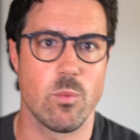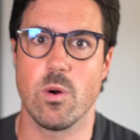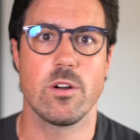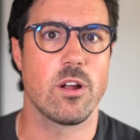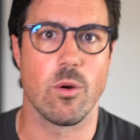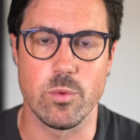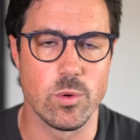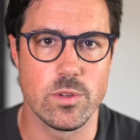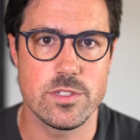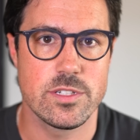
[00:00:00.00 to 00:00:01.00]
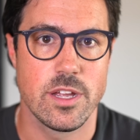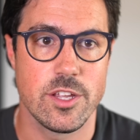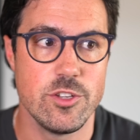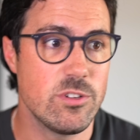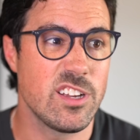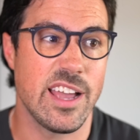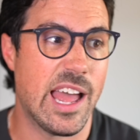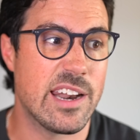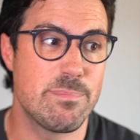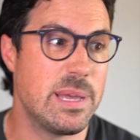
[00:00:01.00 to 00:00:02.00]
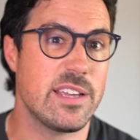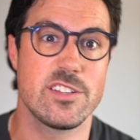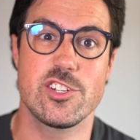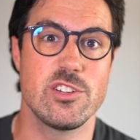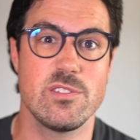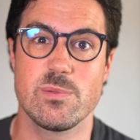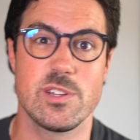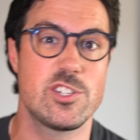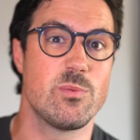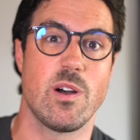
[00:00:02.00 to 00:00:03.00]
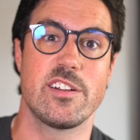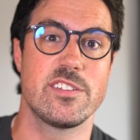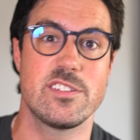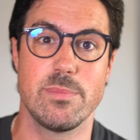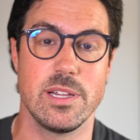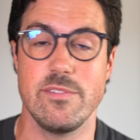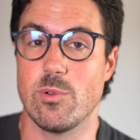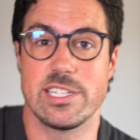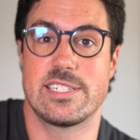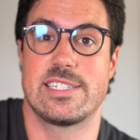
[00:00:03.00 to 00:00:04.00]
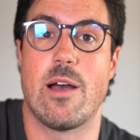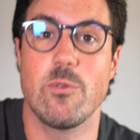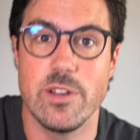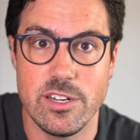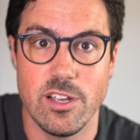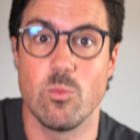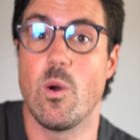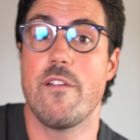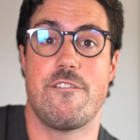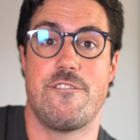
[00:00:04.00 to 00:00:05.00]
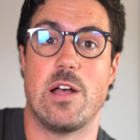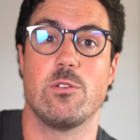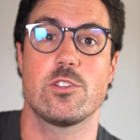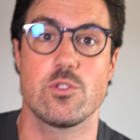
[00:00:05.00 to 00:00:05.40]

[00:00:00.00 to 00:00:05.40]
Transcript: were no rules. You could kind of pick and choose what you wanted to believe, what sounded good, what felt